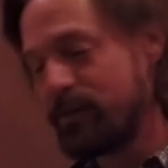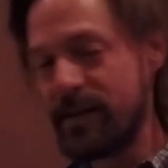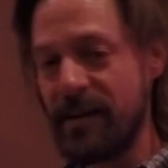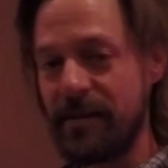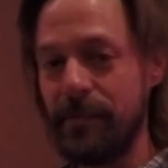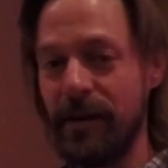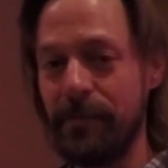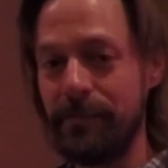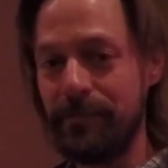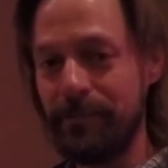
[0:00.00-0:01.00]
we're talking
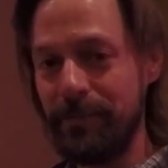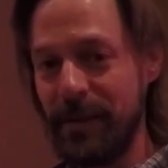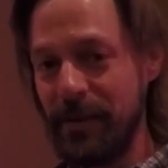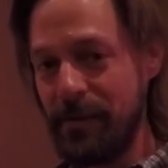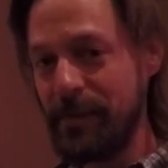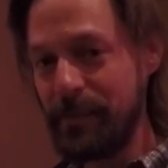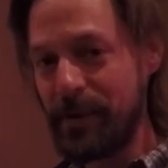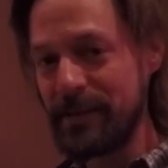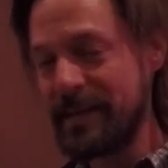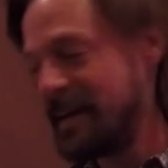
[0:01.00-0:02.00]
about human
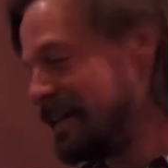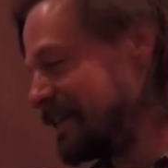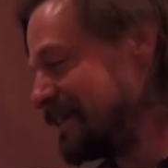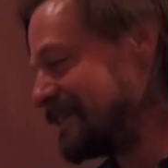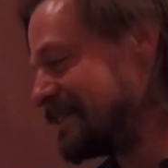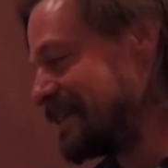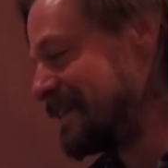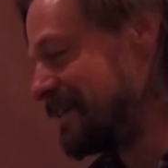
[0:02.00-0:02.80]
personalities, they